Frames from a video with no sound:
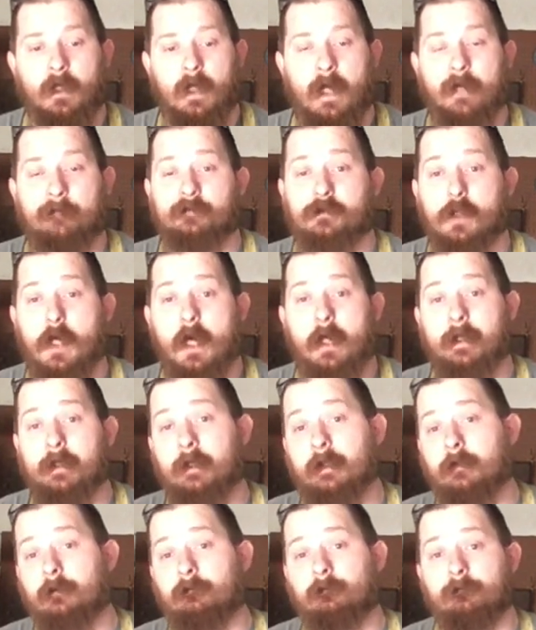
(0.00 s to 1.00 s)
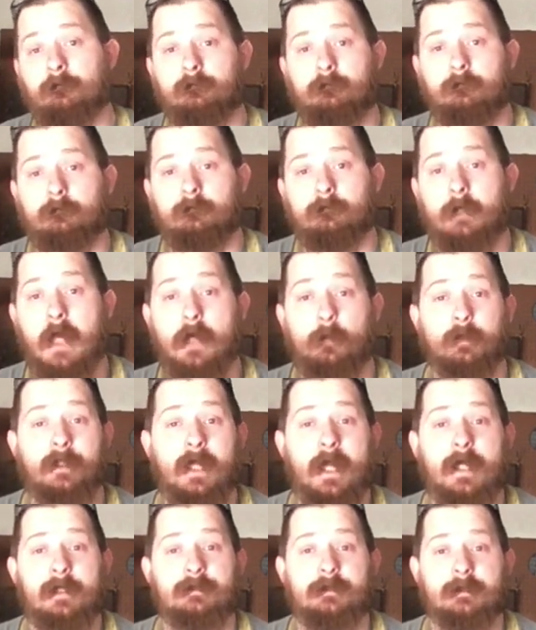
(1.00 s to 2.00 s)
have tried and not
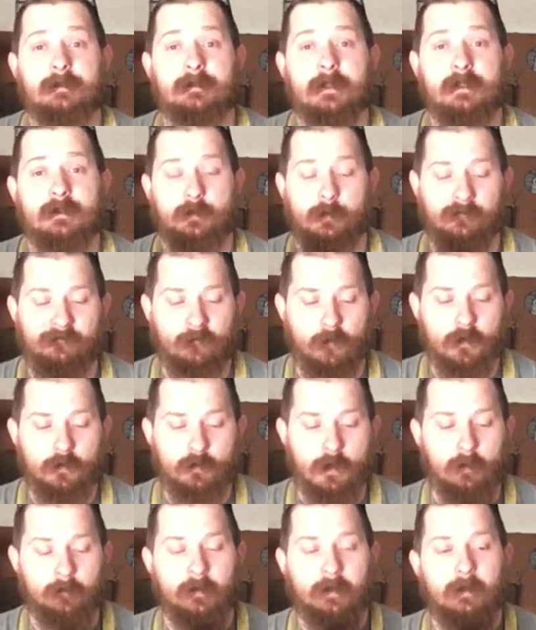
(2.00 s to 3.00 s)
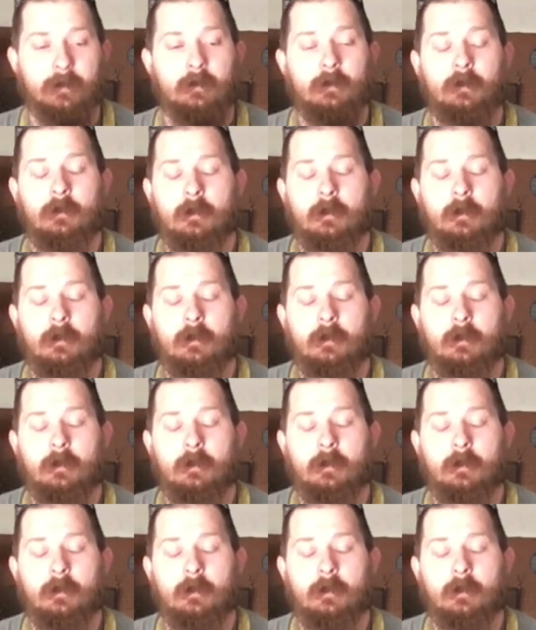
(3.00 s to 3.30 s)
really had success with fork welding.